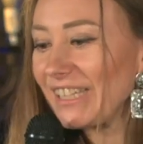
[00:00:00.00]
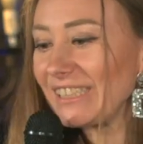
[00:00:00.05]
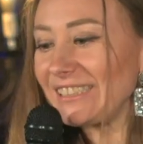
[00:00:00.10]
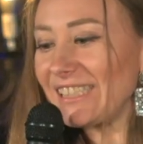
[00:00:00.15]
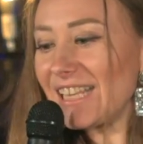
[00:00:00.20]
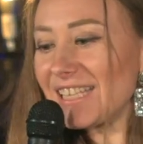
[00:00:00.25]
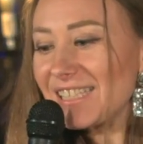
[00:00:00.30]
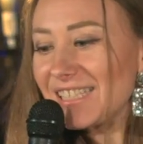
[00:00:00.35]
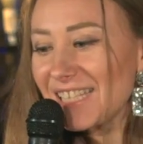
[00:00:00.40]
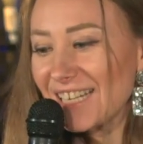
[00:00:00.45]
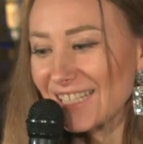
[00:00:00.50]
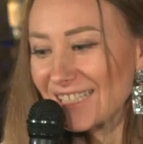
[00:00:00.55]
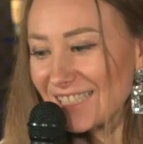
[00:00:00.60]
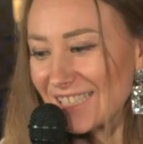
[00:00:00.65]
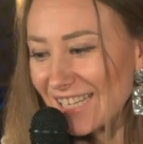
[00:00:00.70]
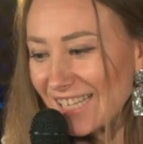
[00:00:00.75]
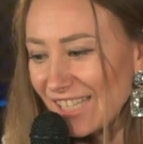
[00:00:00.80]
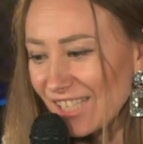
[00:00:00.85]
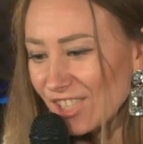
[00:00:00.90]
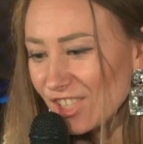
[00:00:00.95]
it pure
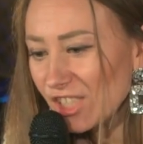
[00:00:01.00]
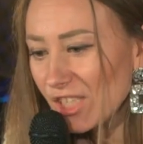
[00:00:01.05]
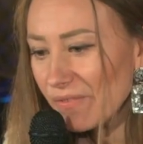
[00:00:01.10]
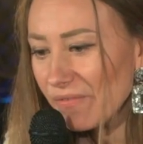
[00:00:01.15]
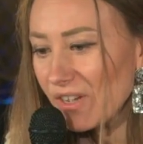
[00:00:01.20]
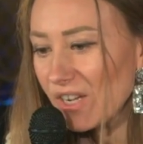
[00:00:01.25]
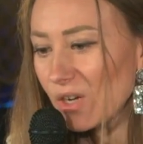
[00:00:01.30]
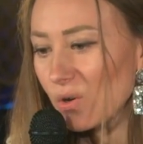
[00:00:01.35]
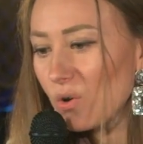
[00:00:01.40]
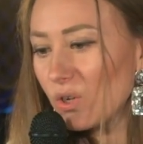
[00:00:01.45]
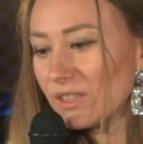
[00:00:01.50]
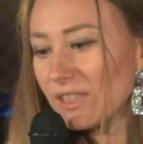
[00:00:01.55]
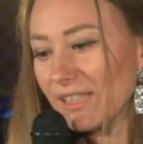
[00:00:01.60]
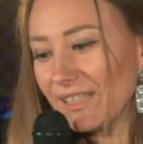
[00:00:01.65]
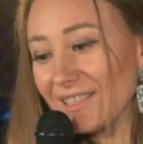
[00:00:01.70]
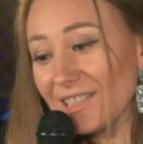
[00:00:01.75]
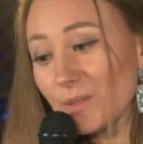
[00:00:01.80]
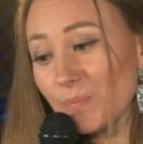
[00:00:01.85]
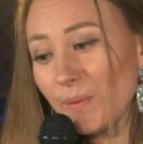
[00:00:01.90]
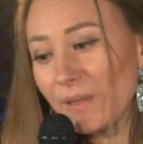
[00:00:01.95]
joy,
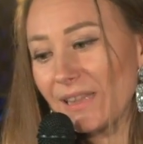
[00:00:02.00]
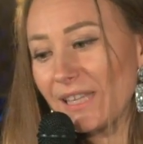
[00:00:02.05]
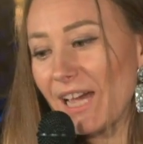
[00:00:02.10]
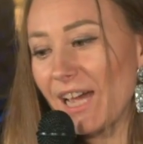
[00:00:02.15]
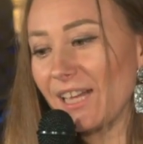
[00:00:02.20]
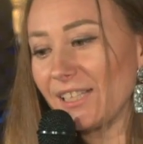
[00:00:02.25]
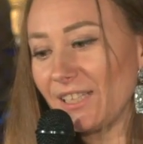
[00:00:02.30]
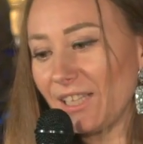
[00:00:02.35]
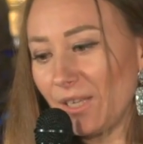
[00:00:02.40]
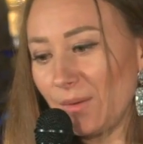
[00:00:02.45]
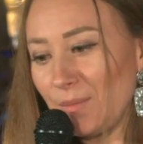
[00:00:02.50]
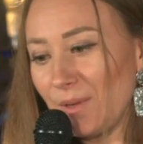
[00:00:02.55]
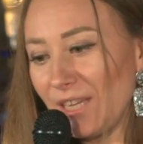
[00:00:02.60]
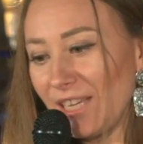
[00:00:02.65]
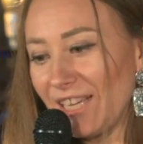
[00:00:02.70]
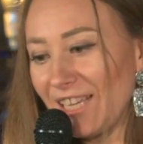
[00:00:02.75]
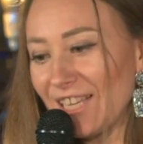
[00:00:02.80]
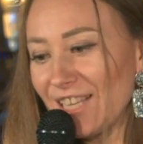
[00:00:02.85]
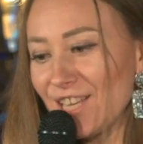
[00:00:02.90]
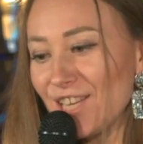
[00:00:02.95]
my brothers and
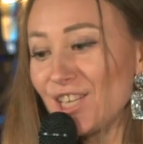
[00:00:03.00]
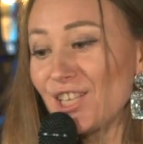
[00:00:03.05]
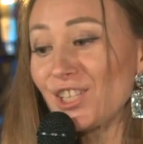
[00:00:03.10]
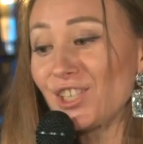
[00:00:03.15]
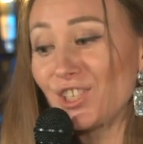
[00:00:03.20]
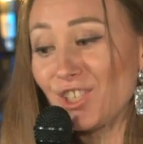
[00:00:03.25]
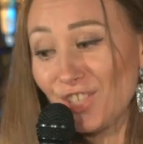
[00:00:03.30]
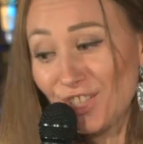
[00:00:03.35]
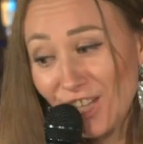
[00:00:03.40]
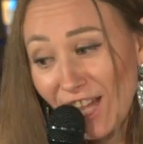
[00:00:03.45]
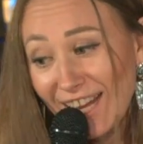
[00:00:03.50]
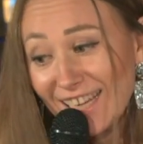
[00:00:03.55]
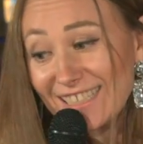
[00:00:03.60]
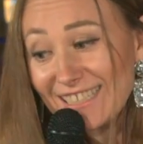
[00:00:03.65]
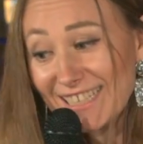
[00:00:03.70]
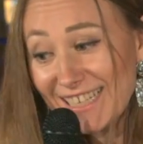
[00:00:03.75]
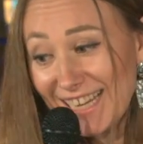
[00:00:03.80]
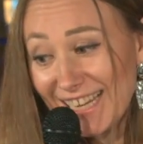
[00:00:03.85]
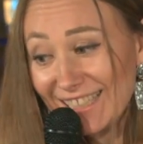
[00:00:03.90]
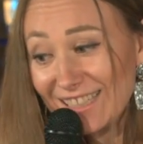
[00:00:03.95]
sisters,
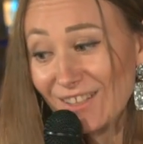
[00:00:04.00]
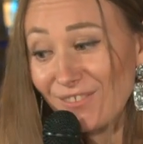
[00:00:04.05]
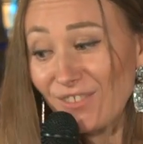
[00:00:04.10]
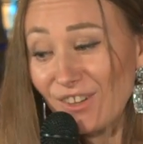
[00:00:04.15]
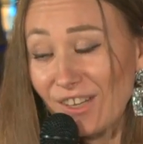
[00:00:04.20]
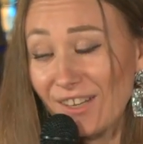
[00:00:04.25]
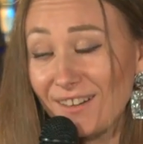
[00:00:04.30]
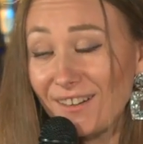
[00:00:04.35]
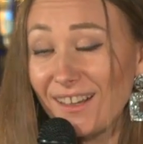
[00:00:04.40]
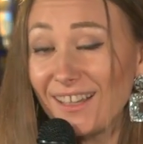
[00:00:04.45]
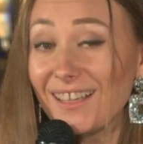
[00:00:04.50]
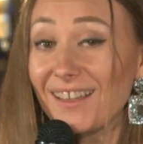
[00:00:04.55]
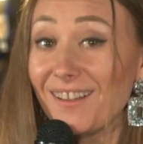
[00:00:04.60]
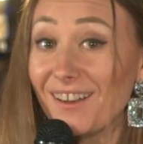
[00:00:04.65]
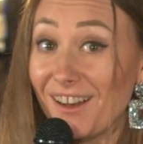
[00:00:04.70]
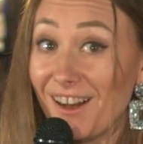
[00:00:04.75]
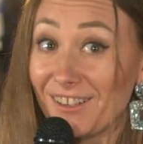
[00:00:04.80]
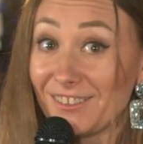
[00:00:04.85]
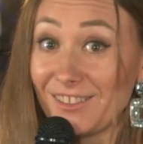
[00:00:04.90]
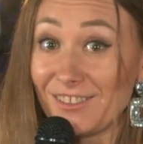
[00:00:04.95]
whenever you
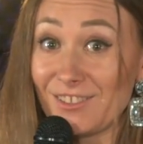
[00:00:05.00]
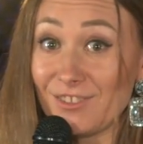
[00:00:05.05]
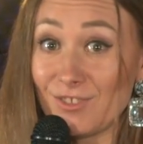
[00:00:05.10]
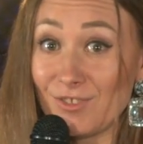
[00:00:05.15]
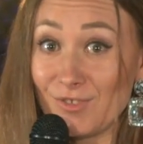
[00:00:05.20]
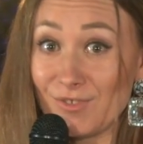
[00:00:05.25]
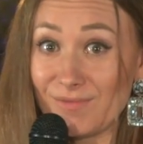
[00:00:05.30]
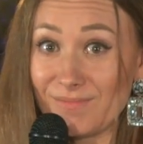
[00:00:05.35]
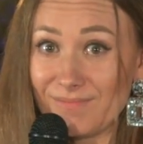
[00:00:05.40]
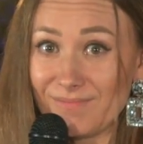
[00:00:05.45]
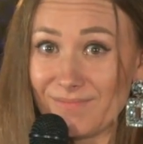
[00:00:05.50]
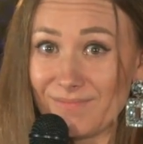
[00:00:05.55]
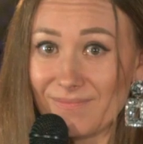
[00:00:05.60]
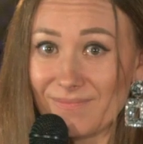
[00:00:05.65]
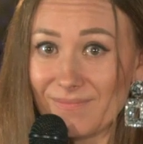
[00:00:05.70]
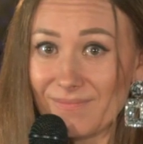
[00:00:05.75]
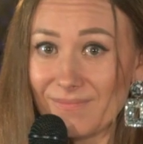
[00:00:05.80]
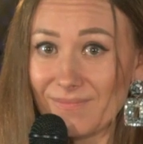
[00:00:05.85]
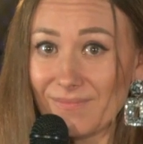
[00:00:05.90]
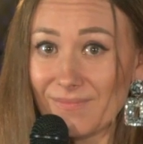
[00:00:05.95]
face
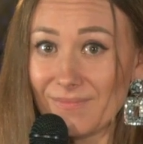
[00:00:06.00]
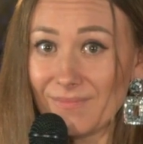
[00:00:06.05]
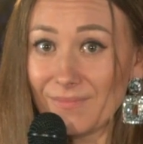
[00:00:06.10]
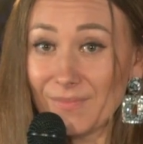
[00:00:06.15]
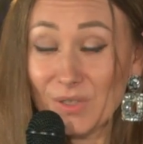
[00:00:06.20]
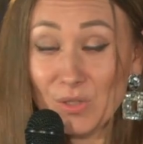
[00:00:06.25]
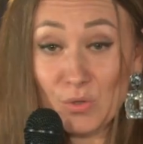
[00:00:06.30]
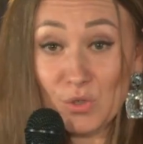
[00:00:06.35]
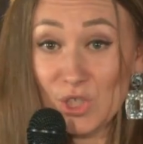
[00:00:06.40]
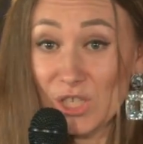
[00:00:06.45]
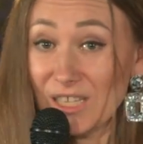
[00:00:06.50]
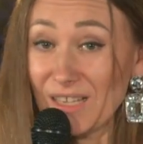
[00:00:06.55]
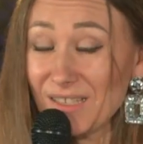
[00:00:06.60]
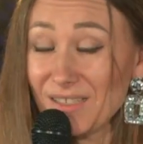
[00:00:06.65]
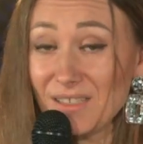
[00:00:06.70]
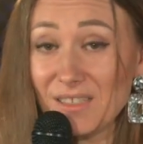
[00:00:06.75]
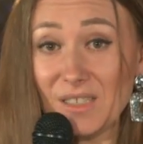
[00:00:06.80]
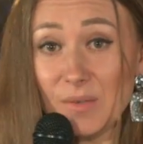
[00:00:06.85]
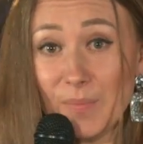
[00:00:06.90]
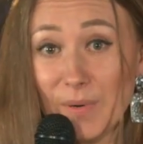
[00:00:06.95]
trials of
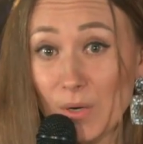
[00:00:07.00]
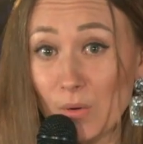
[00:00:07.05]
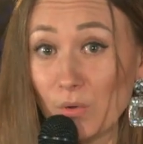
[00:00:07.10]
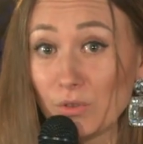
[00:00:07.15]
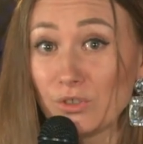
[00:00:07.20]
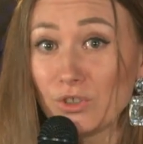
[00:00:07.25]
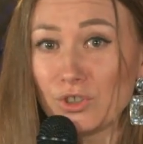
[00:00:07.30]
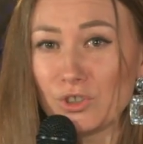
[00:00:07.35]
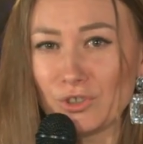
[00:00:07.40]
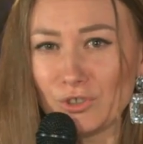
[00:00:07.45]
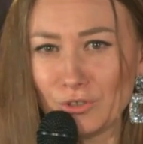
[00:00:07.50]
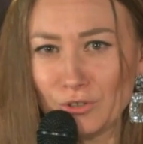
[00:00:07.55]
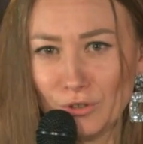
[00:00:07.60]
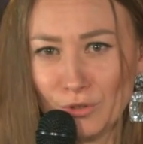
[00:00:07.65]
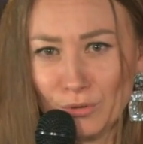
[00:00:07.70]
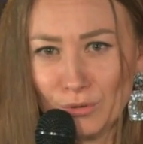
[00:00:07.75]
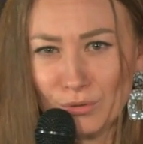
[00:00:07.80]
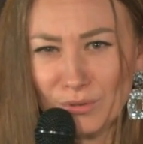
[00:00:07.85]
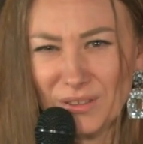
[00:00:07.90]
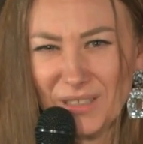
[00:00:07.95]
many
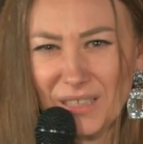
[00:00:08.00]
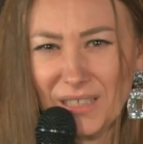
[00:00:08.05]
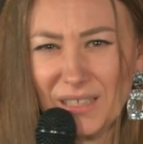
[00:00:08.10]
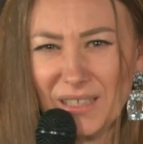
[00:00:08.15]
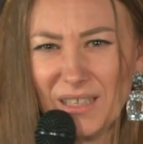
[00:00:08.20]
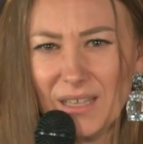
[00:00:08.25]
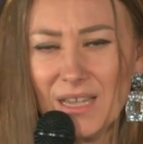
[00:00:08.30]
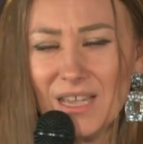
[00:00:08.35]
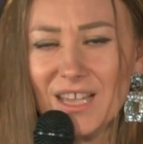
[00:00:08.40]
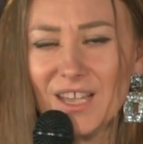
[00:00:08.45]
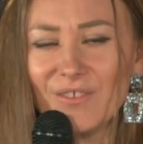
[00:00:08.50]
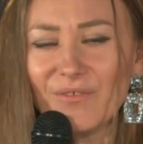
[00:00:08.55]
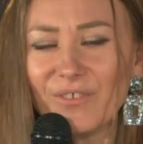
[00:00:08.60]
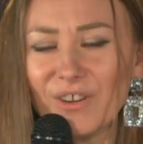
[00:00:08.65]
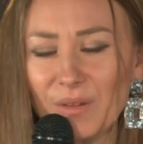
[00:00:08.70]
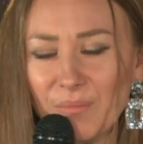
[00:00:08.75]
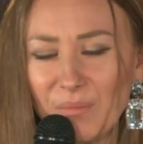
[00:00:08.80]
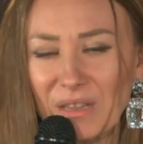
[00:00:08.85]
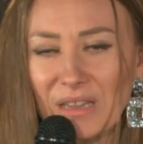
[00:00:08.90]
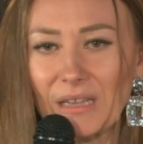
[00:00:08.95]
kinds,
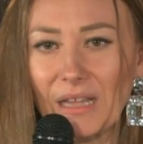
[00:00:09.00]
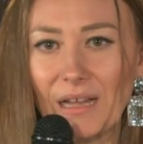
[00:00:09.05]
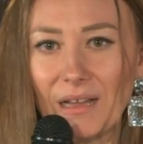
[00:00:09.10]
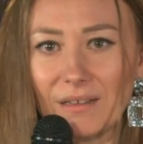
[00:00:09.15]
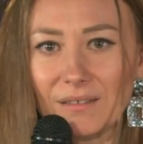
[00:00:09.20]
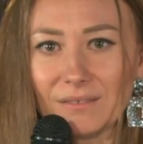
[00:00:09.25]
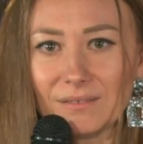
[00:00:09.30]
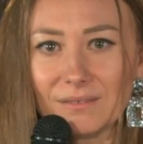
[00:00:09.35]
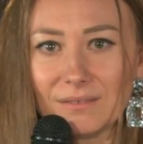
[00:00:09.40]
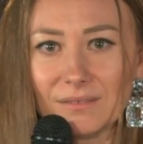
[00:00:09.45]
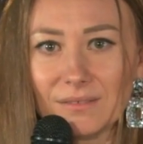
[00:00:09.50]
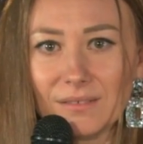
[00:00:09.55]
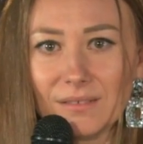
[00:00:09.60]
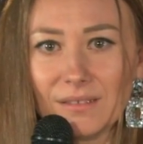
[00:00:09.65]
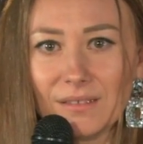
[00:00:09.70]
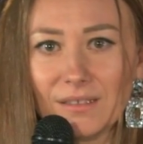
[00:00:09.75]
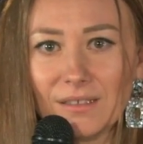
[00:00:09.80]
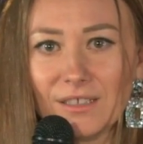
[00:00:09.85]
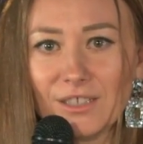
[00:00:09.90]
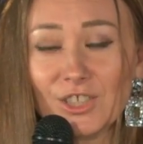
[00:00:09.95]
because you know that the
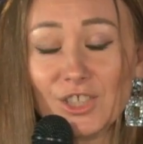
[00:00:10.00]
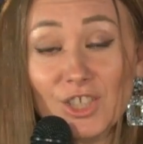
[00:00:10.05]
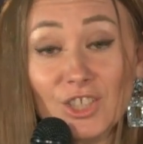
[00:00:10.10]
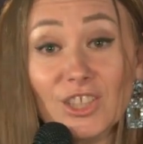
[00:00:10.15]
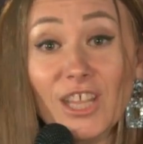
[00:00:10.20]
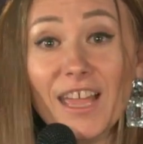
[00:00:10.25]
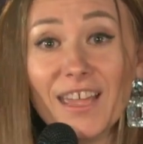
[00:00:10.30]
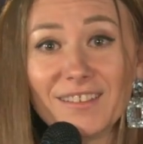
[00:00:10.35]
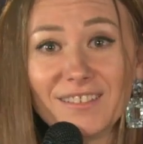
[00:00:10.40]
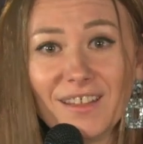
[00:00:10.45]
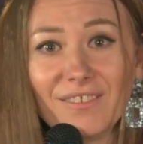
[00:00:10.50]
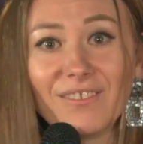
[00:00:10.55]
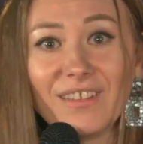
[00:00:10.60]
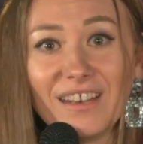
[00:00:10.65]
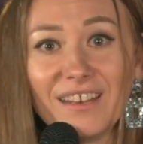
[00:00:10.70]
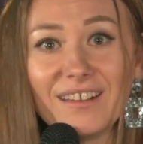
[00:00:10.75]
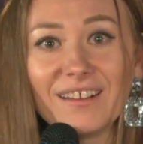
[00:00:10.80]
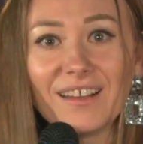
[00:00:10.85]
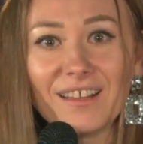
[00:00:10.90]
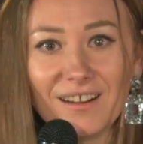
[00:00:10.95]
testing
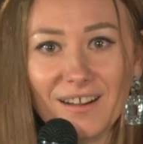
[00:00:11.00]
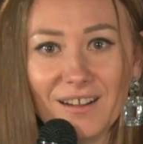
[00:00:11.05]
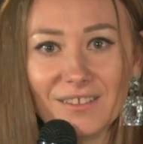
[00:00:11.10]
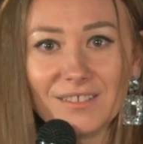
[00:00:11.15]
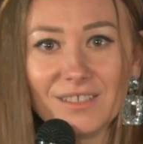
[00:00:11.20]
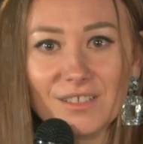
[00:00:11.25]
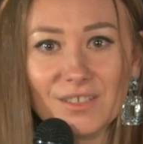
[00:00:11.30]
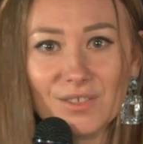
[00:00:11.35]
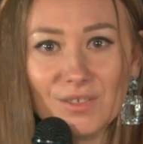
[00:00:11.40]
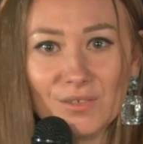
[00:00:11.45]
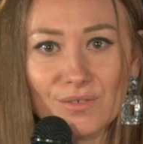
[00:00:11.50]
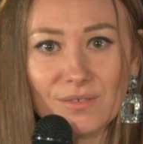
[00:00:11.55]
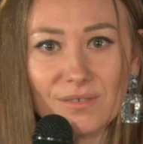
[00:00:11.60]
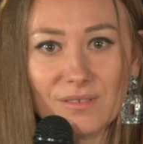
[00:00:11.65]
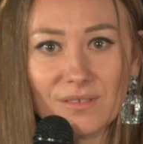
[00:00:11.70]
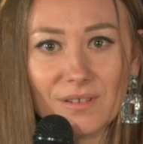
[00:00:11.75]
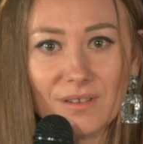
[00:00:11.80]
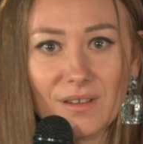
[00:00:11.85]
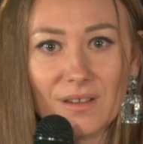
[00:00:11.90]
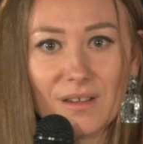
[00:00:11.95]
of your
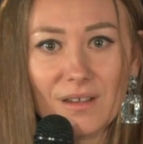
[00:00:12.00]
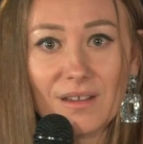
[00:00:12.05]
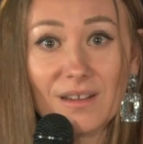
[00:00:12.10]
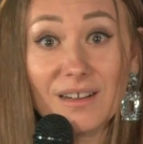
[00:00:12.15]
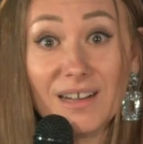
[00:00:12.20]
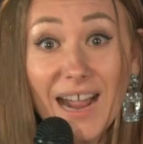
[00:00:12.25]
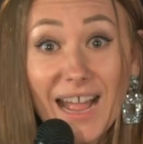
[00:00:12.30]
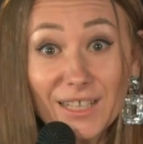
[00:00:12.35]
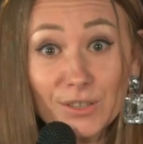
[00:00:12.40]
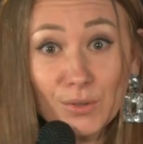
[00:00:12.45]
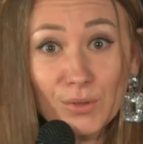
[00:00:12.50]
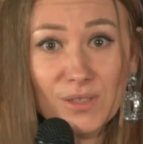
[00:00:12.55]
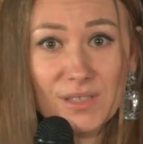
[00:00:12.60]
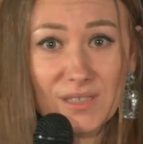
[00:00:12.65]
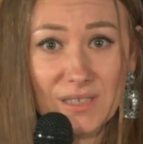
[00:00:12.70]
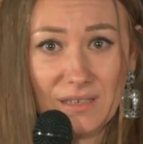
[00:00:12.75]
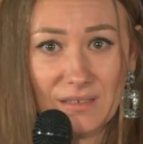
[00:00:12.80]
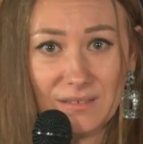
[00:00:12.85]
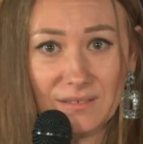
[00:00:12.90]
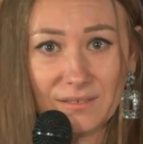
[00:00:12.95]
faith
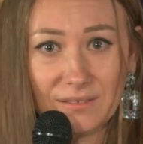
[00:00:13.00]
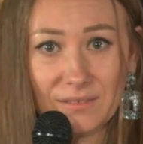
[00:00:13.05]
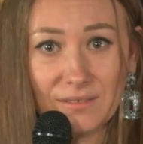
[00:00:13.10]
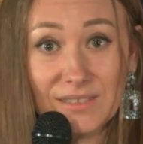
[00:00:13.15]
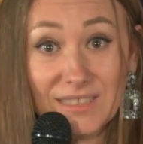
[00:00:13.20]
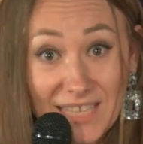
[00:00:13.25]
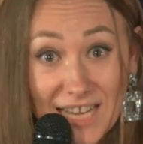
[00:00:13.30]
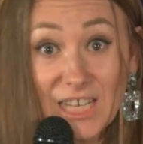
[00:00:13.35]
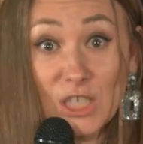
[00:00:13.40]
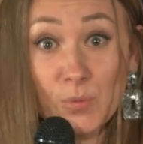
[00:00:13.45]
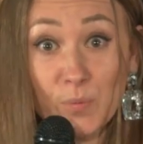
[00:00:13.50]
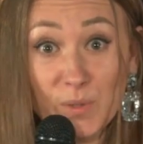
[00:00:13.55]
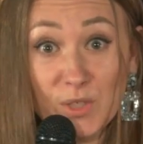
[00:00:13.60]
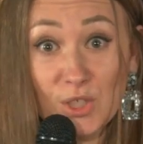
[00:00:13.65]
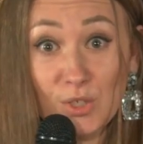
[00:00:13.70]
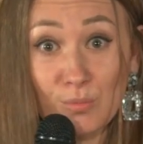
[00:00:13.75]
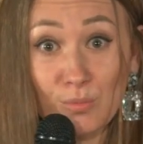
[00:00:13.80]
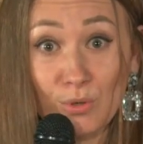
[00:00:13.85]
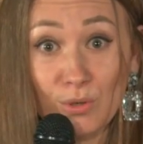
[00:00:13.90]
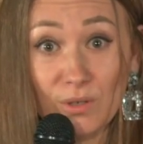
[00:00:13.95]
produces
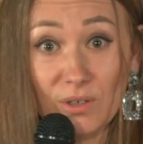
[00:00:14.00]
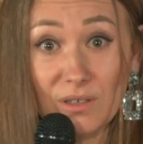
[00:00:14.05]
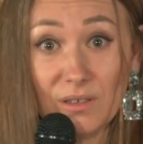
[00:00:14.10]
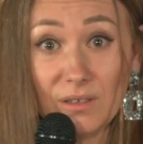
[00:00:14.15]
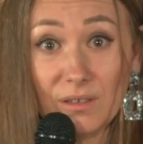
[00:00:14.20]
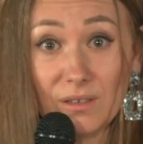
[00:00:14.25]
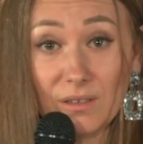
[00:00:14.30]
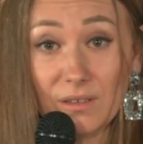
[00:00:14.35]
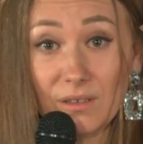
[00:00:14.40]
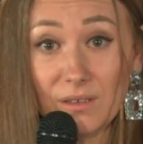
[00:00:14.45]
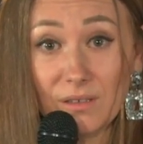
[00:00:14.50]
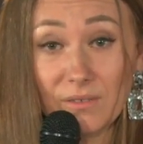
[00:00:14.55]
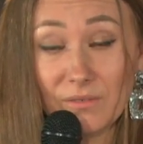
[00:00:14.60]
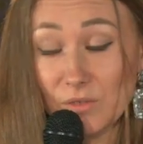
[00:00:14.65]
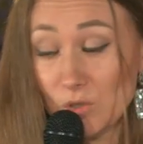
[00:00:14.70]
perseverance.